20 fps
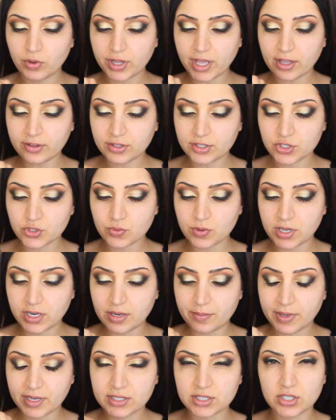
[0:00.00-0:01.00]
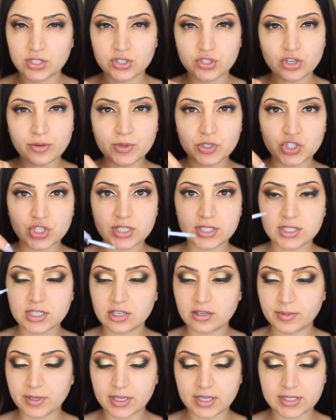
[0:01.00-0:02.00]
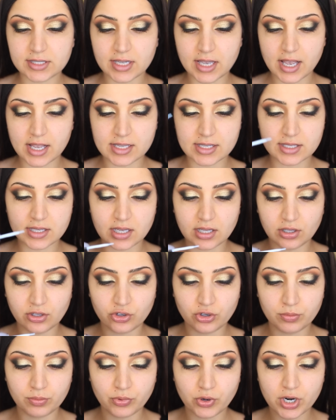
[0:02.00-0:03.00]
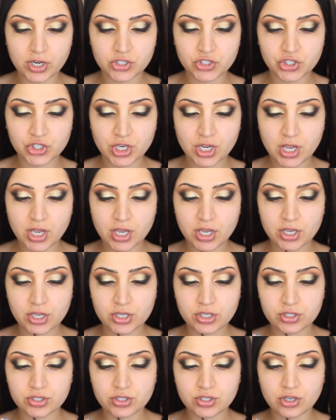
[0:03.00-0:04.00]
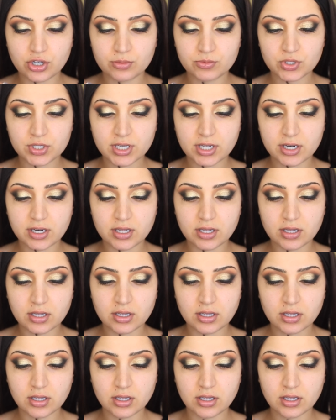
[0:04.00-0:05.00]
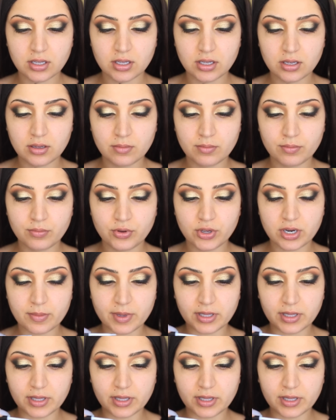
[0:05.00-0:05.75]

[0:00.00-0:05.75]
Drunk in Love. And to apply these, I'm just using my Duo lash glue.